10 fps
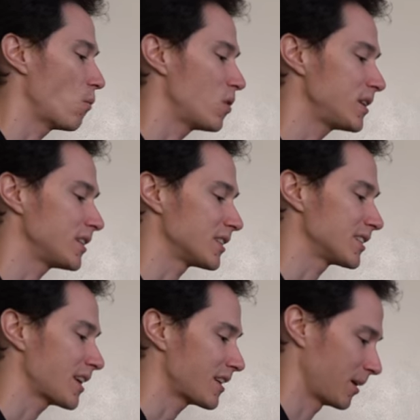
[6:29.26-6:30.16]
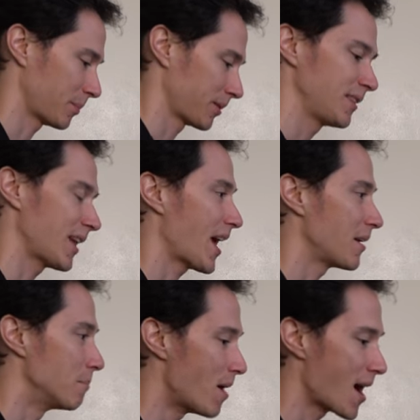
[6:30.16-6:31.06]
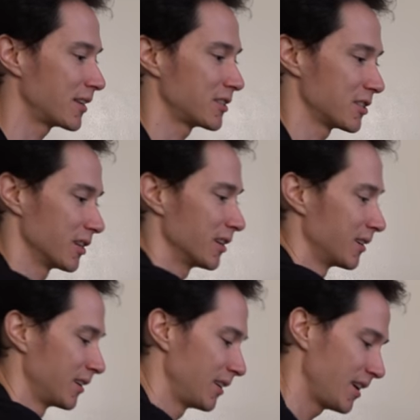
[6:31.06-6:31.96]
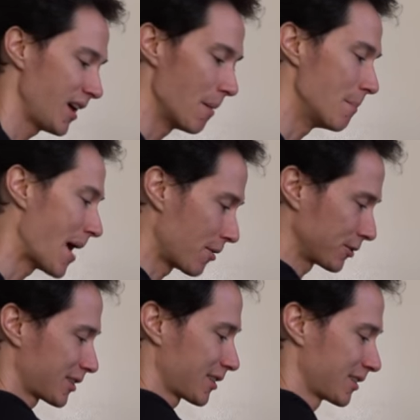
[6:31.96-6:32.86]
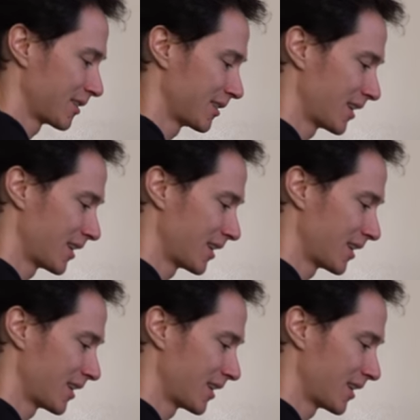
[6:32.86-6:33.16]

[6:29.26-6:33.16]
I wanted a setup that had a monitor, a mouse,